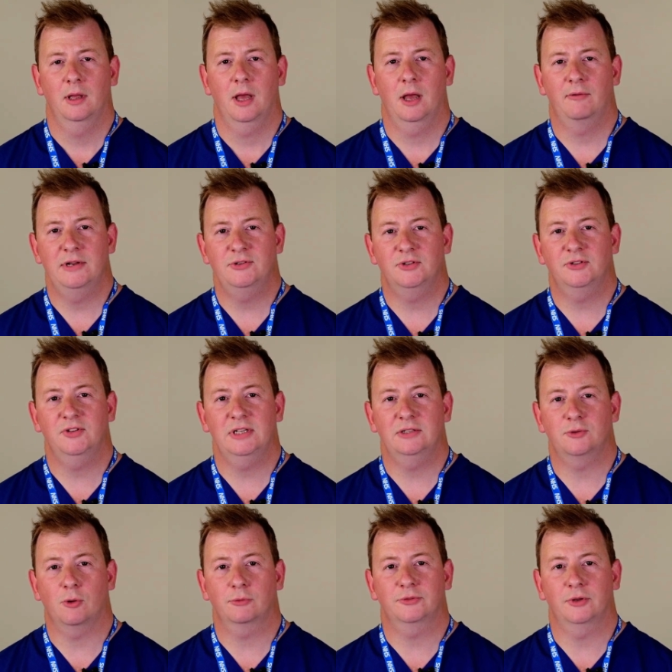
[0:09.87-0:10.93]
Arrange to see a
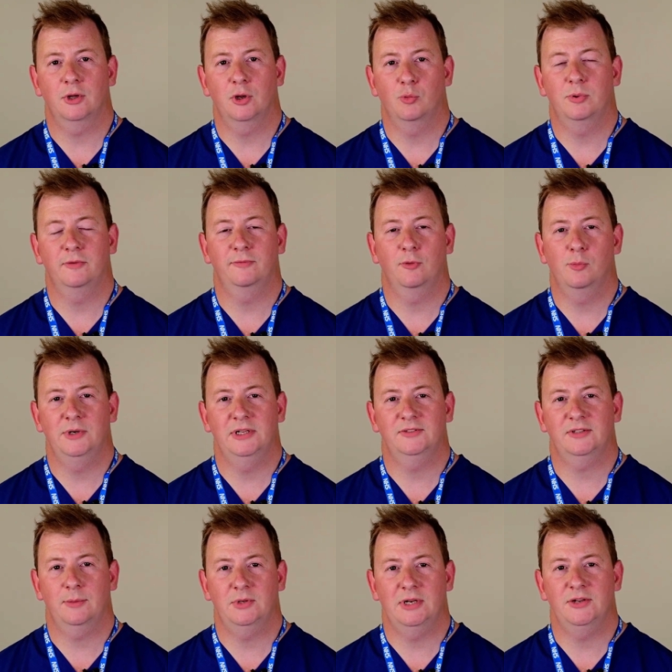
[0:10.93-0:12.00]
doctor who will perform an
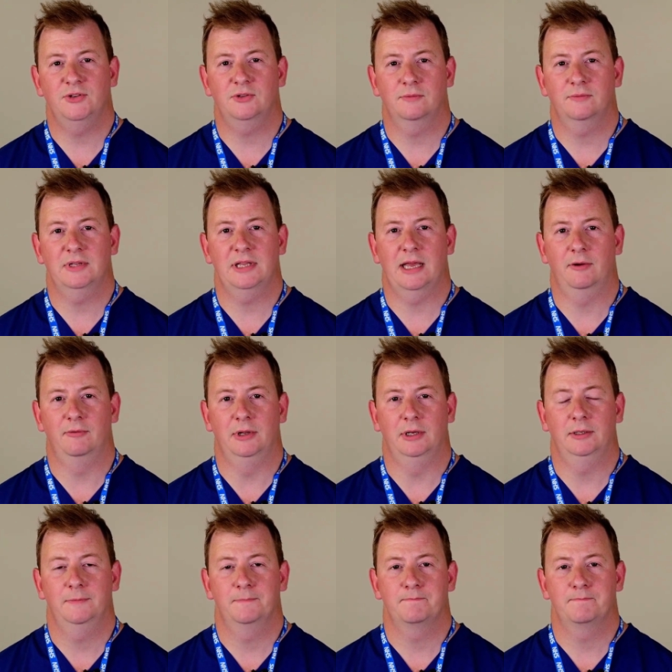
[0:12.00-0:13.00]
examination of the area.